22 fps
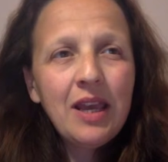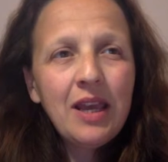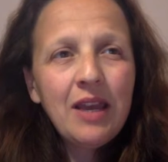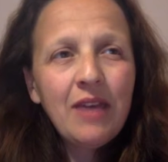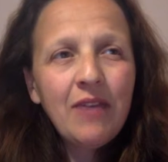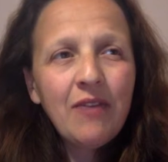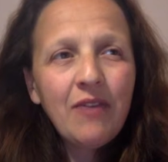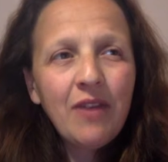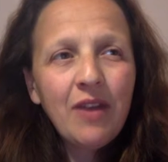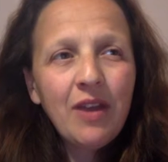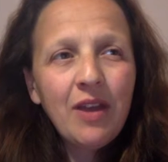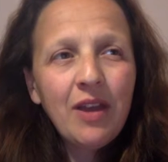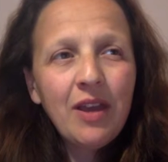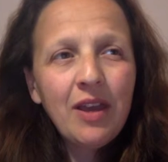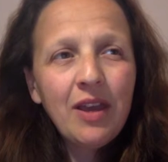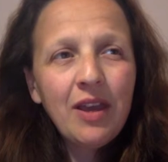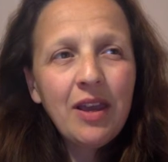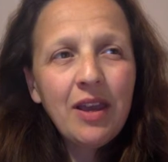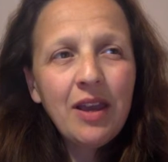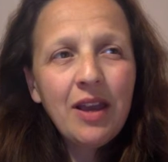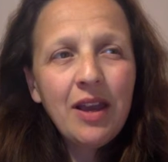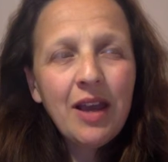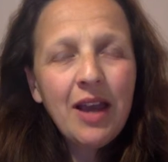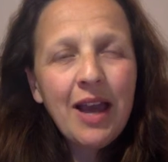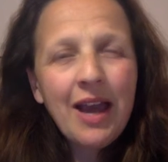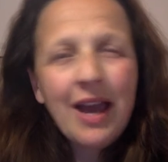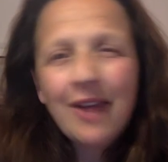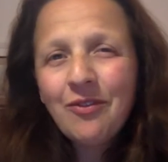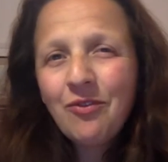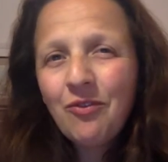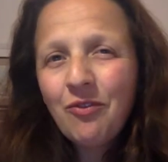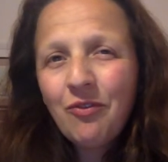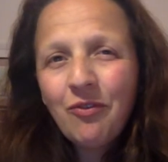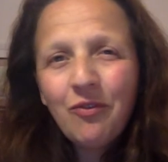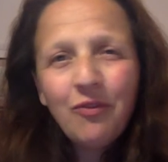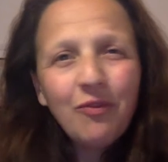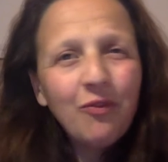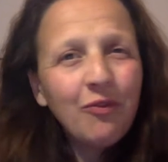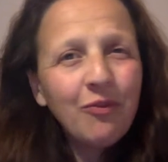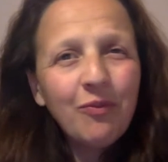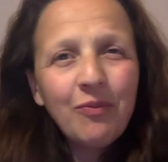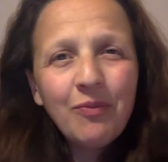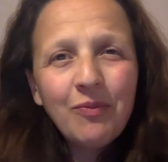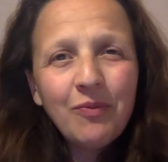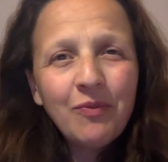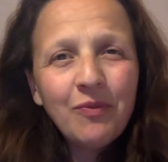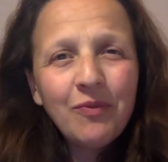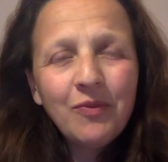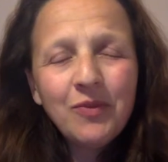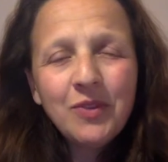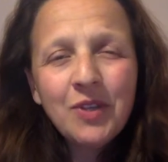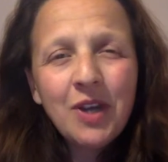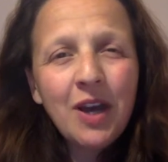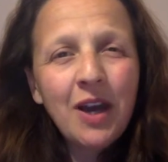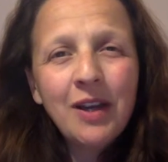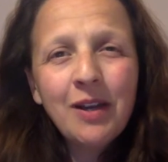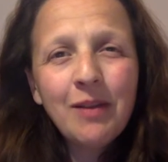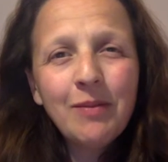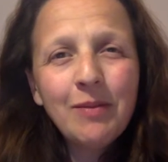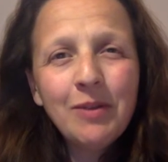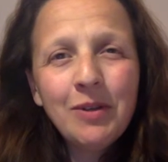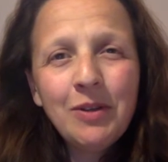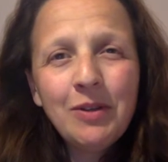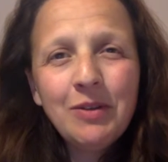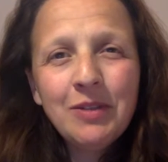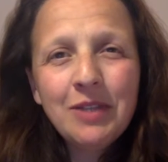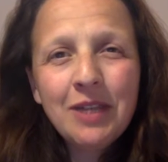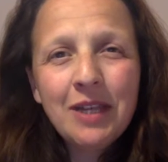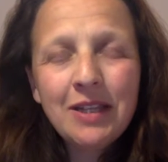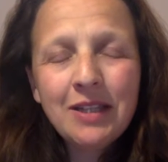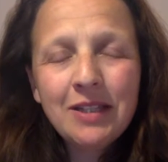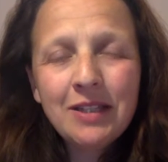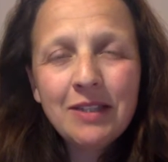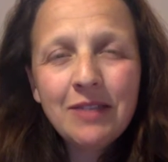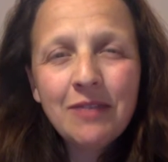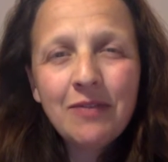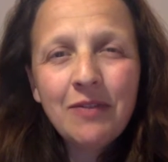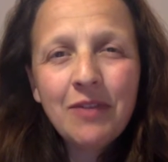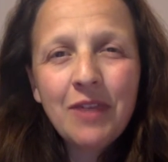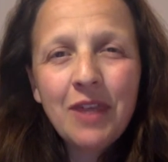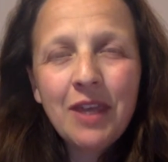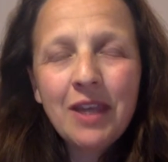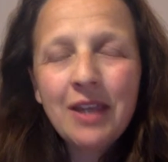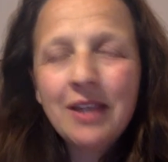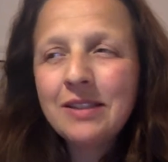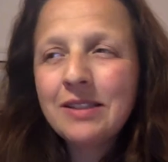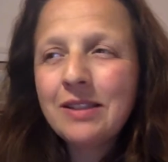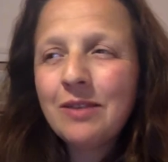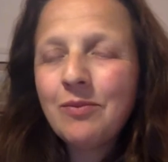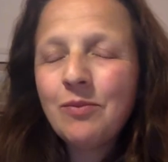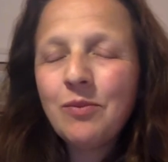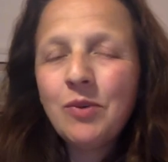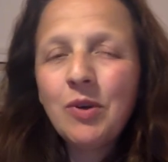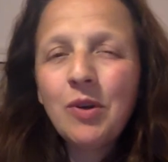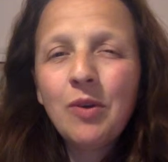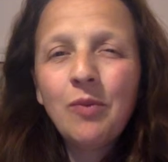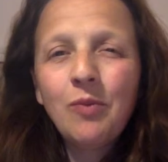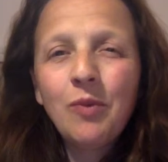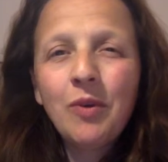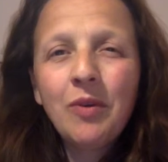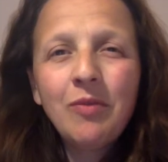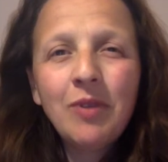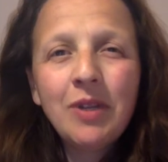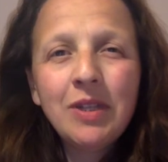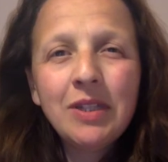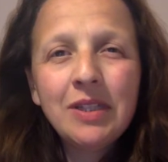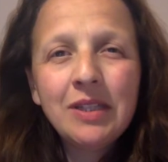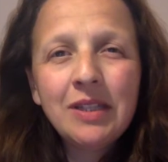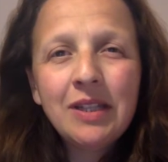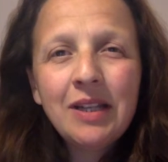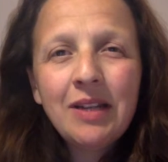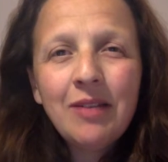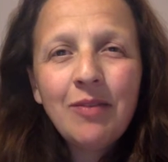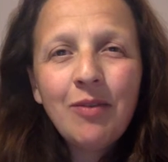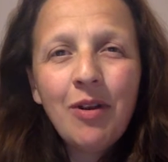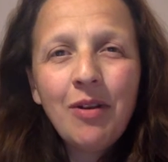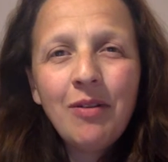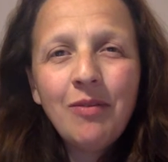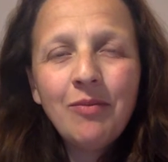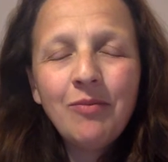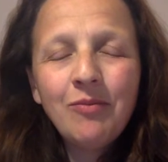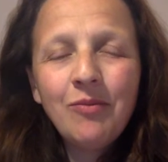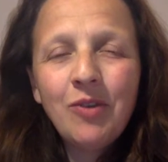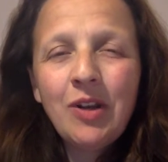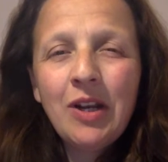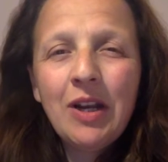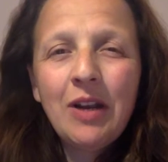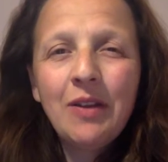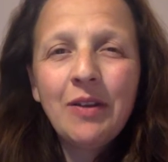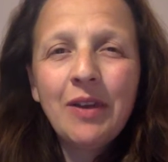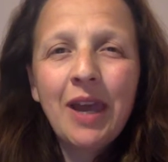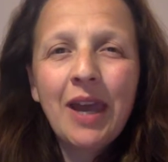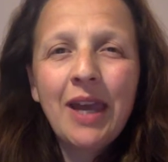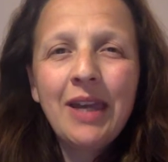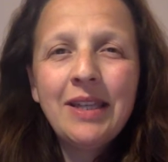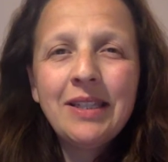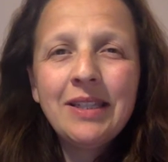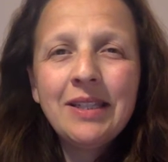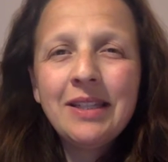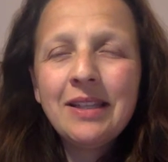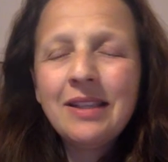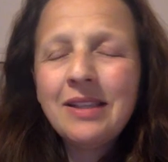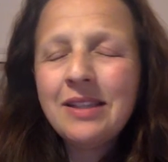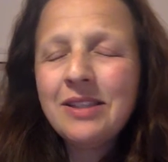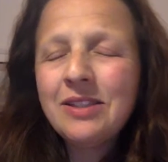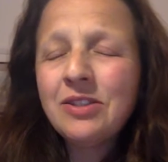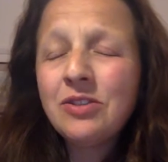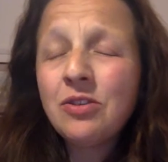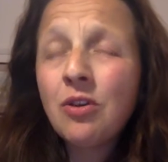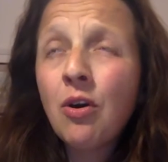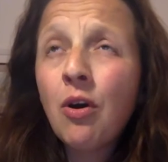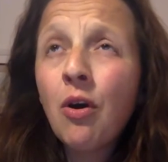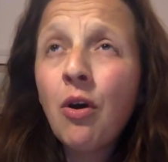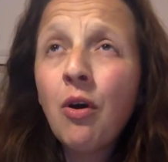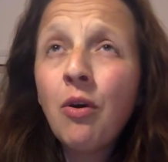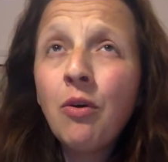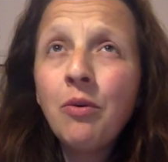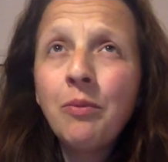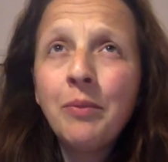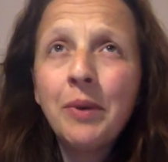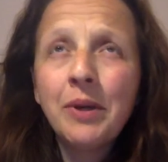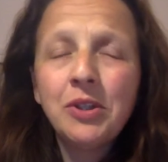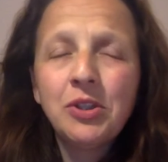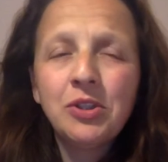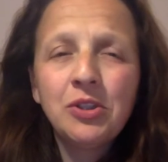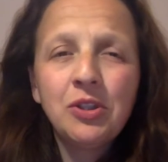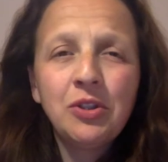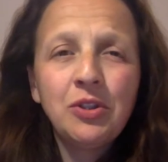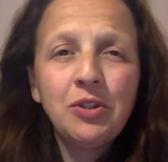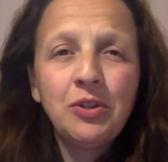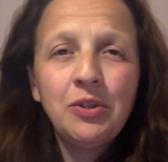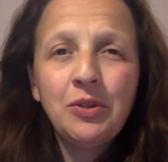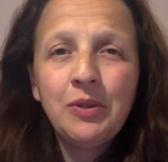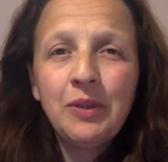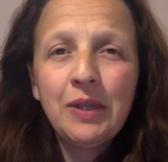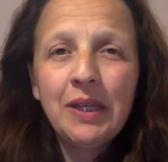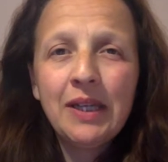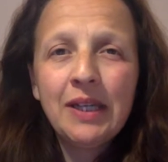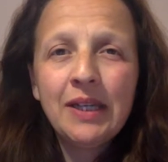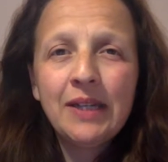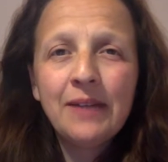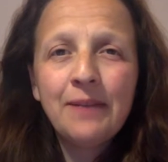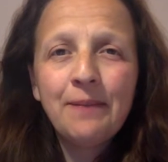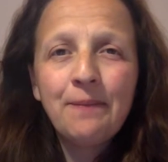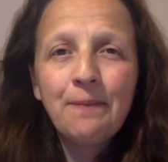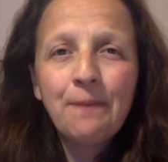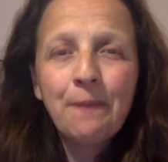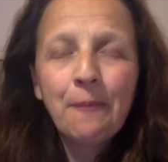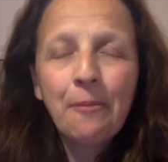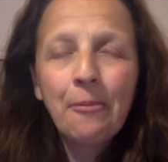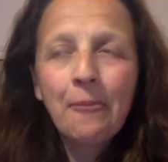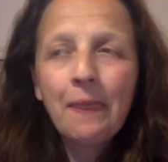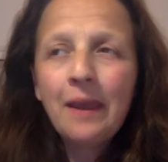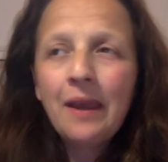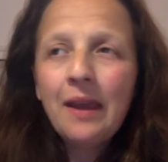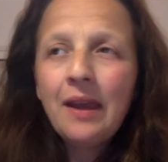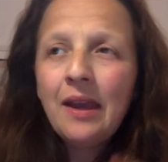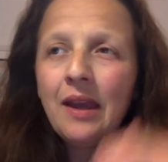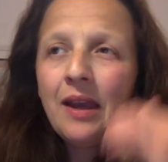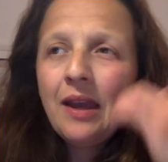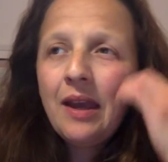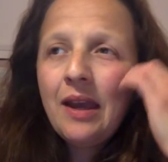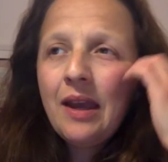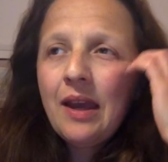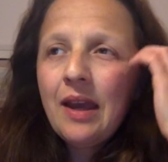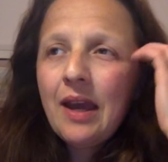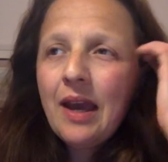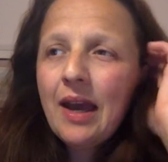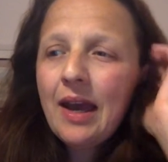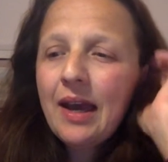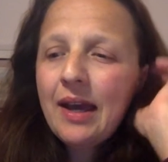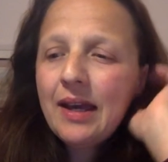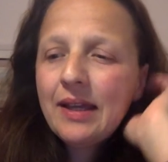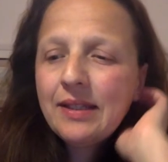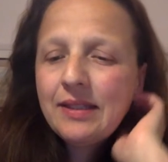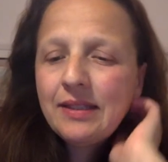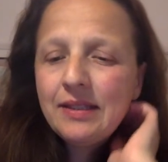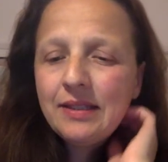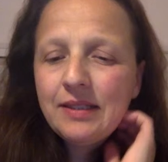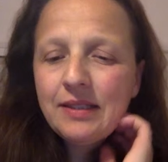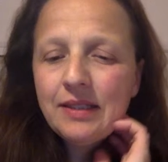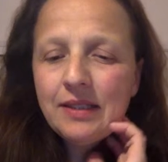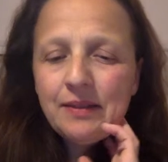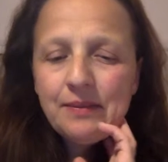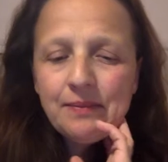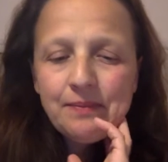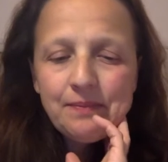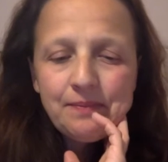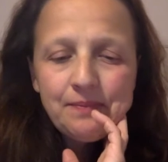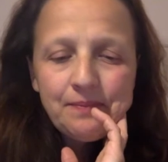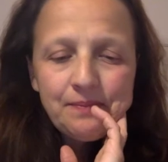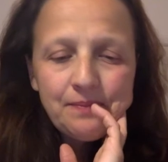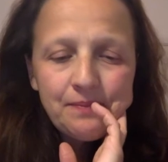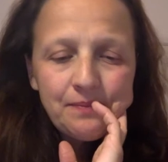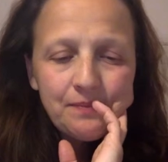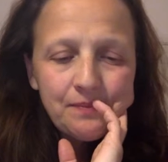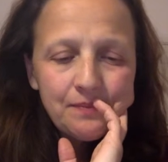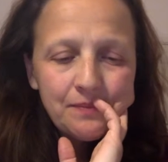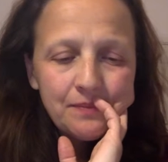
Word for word: if I hadn't tied up the loose ends of things. And, and we recently re- relocated, and there's so much to do here. And um,